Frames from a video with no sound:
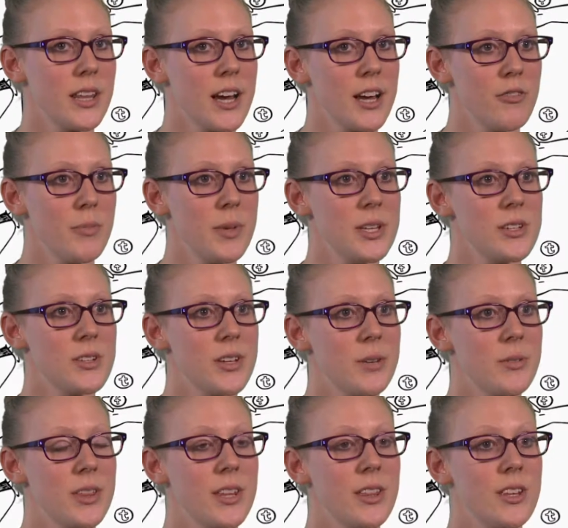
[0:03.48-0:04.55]
that I've been
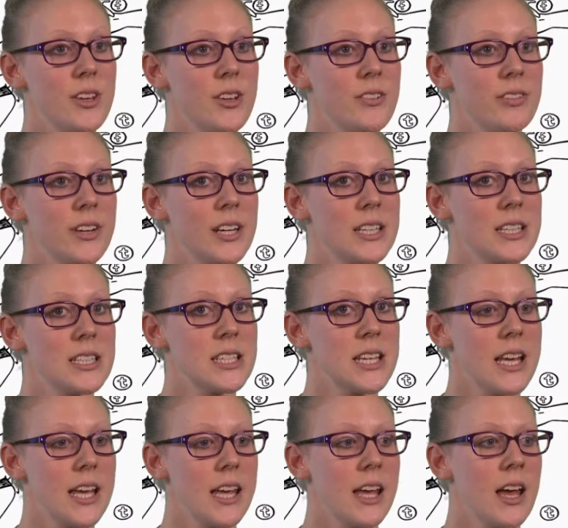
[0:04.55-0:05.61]
doing within the
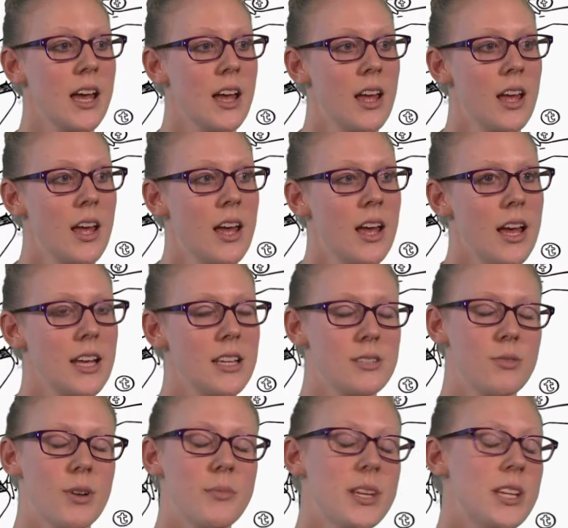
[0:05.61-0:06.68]
university, it's
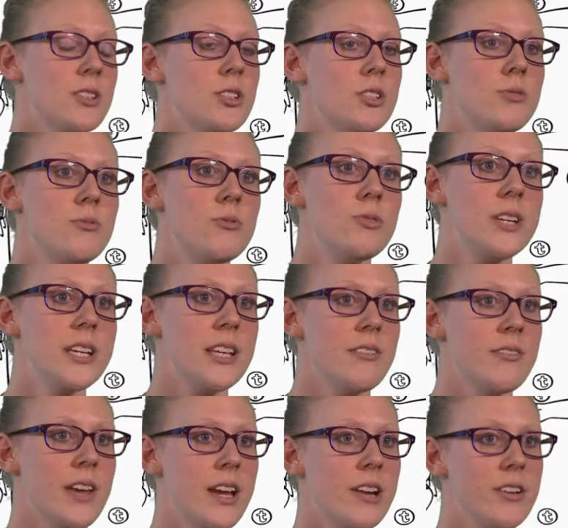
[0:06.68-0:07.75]
really
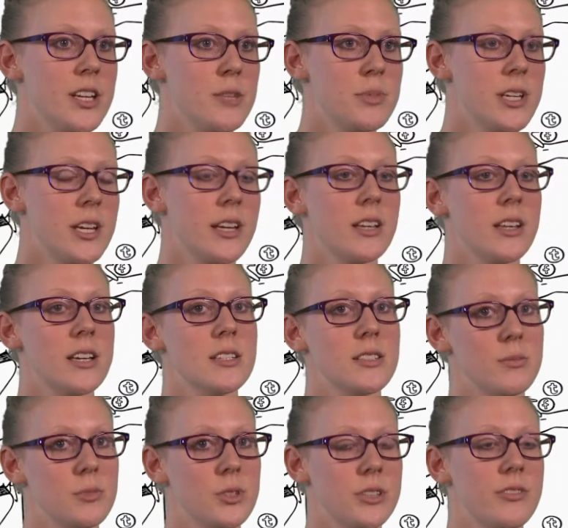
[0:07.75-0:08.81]
varied, particularly as
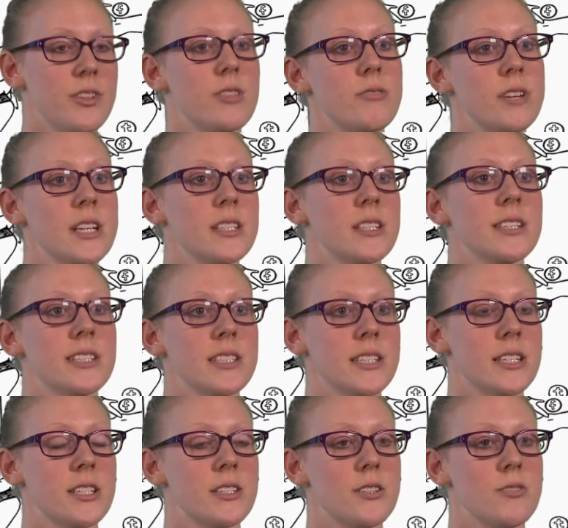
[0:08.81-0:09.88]
I'm sort of in the research
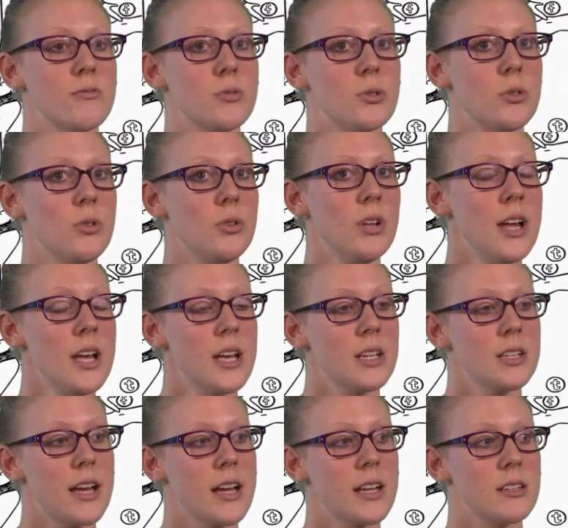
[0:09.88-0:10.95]
assistant role
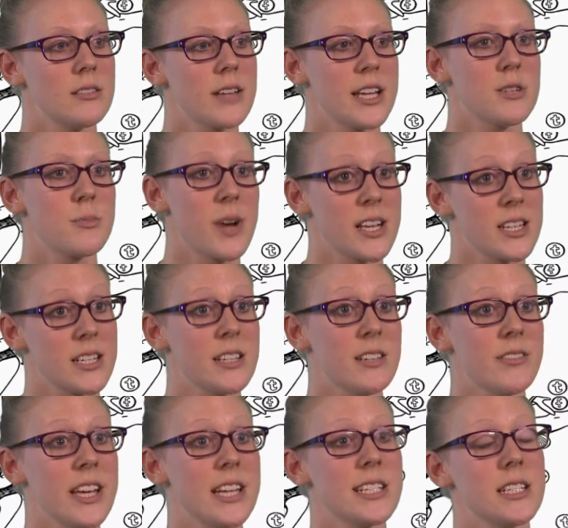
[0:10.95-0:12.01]
and enterprise and
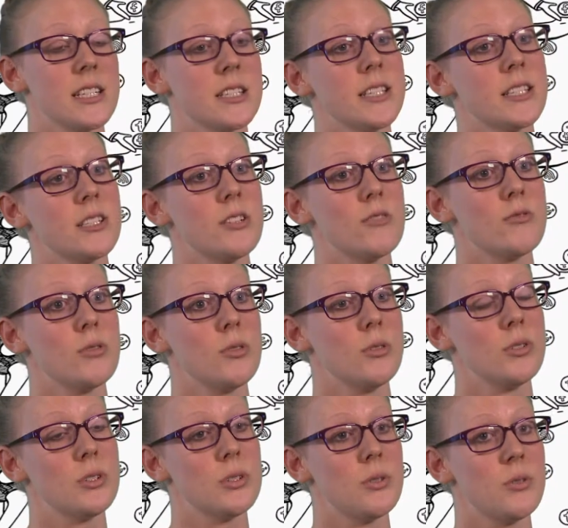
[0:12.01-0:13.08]
innovation assistant role.
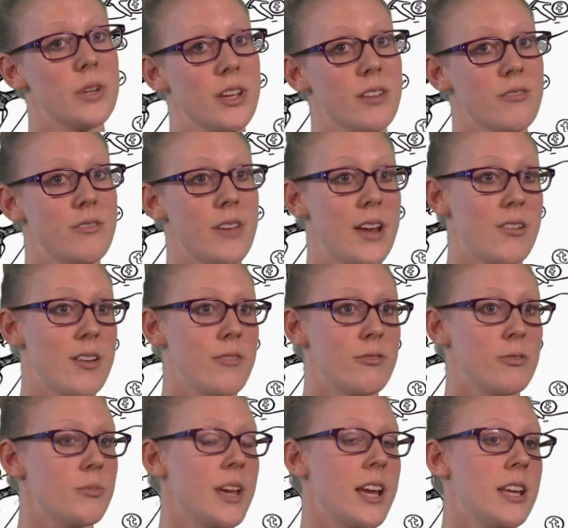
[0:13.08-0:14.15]
So it can vary
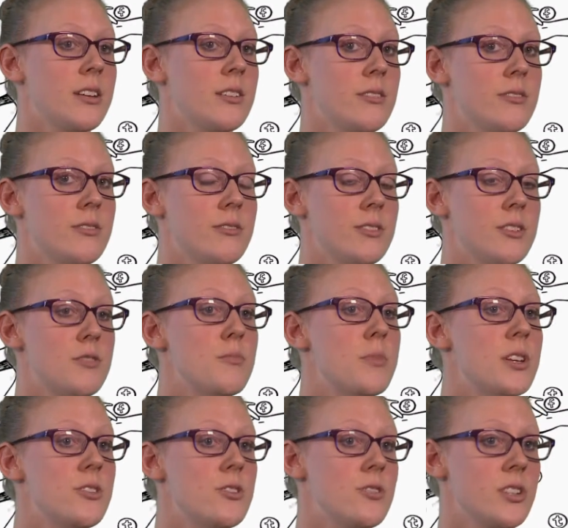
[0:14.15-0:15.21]
from kind of
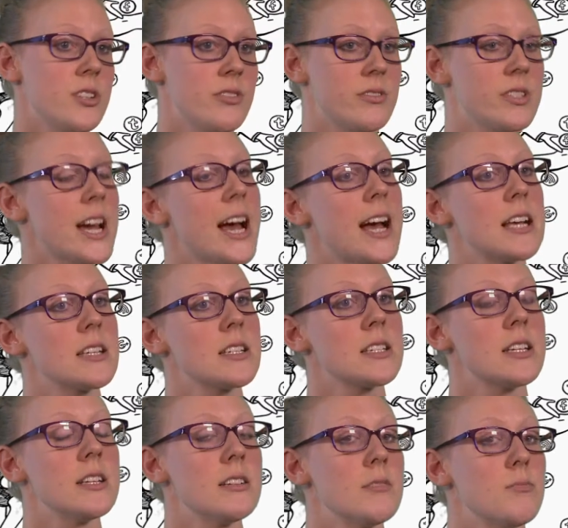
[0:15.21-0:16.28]
administrative
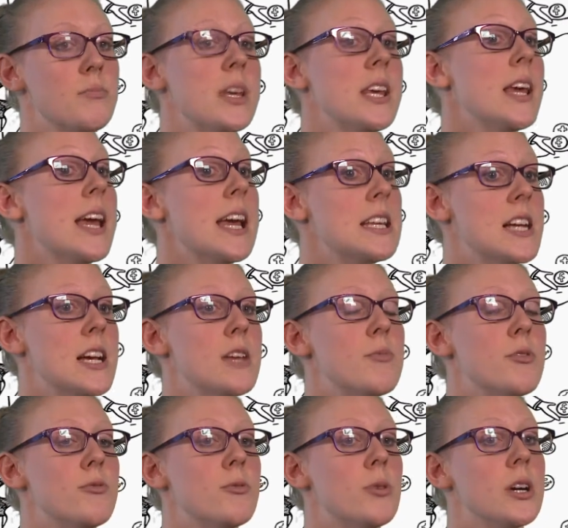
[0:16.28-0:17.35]
tasks and PA
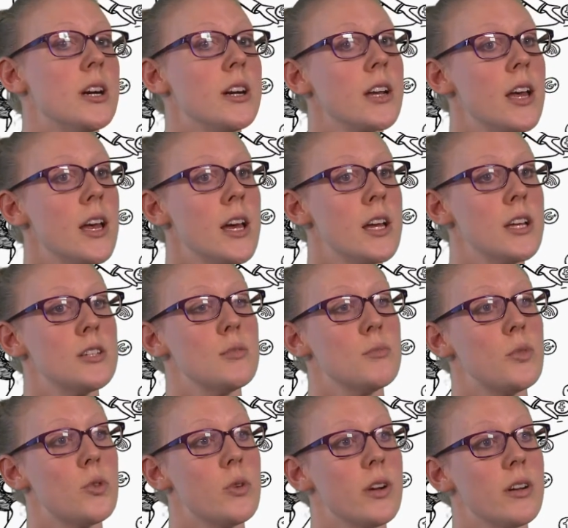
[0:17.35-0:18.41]
type of work to
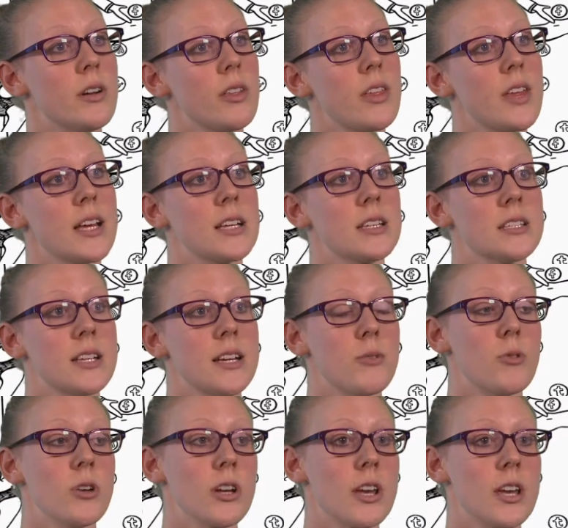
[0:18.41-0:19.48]
more things like
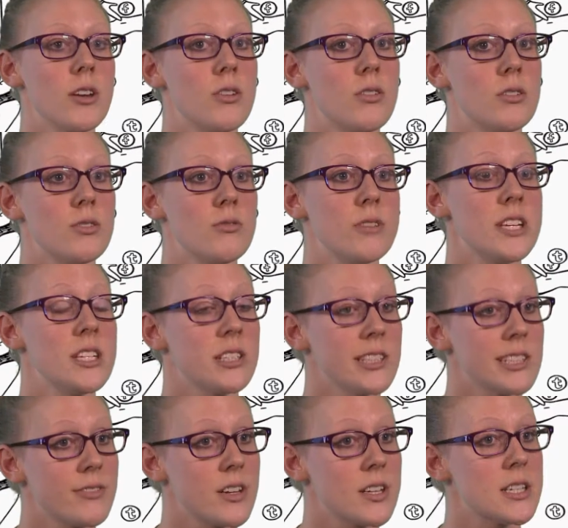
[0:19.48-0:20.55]
working on
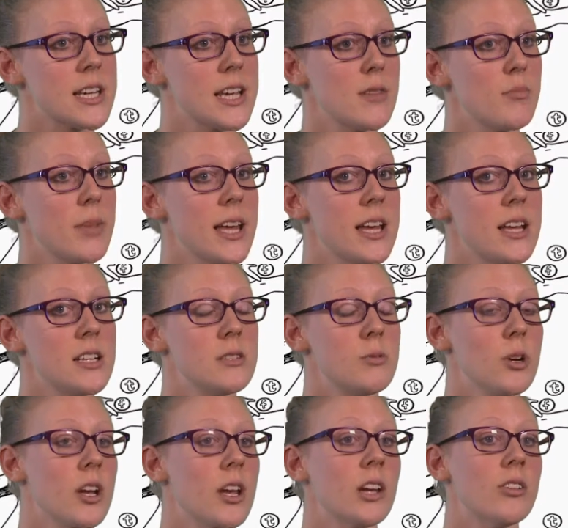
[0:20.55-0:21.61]
research funding bids,
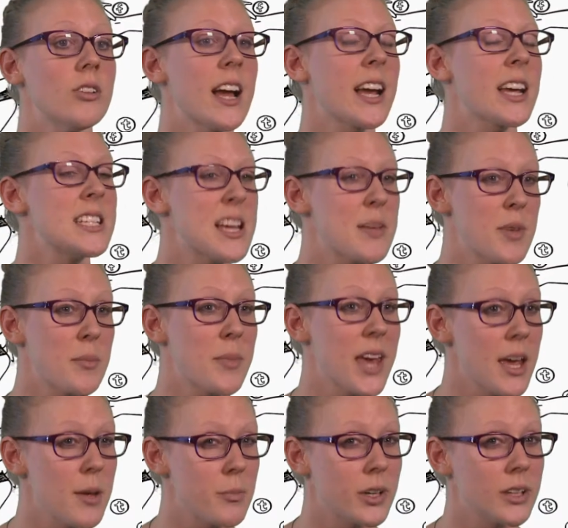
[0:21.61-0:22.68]
working on academic
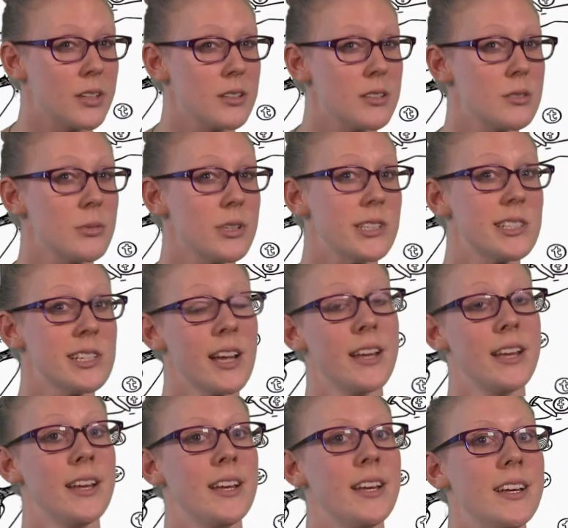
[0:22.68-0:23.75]
papers, which
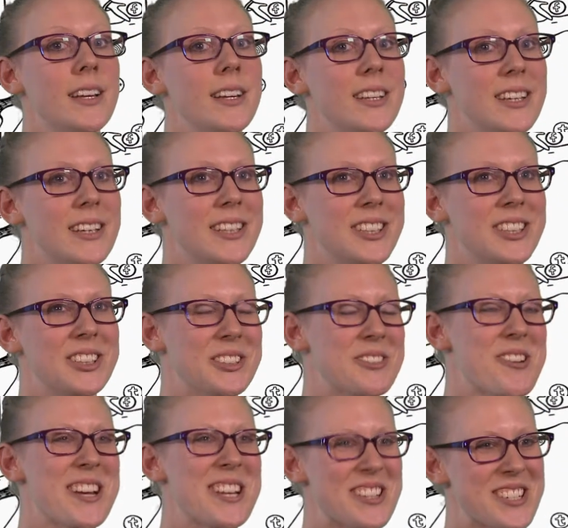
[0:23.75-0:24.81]
is sort of
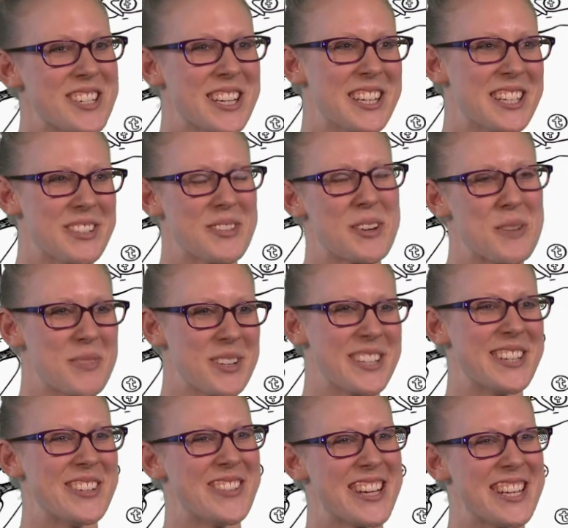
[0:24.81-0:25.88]
quite interesting because I'm not a
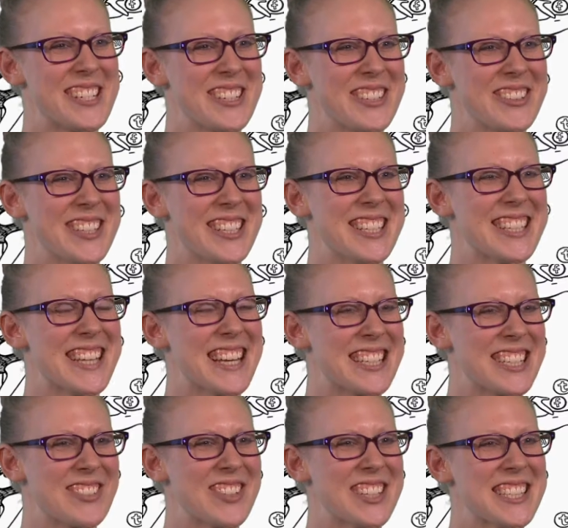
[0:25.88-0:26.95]
brilliant writer and quite
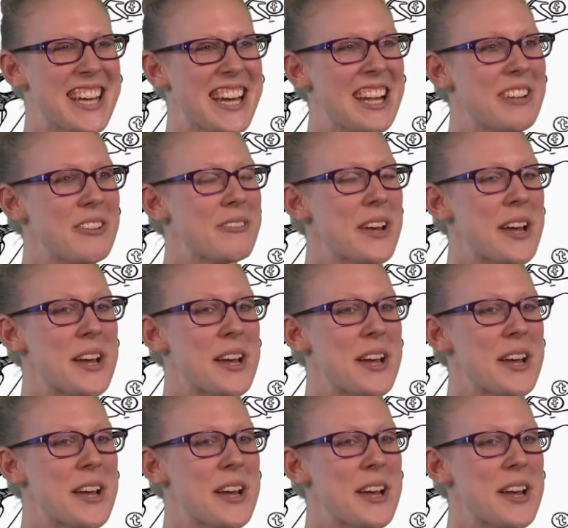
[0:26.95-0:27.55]
dyslexic myself.